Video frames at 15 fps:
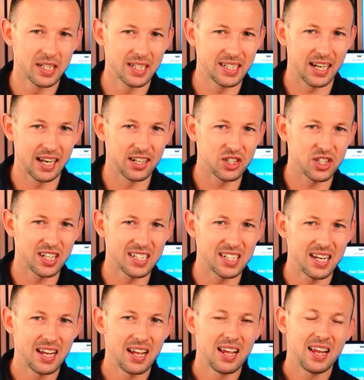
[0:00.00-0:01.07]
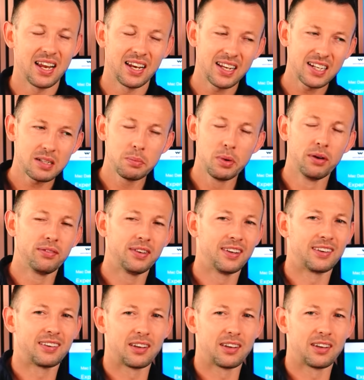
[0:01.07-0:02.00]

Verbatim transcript: these glitches, let's move to the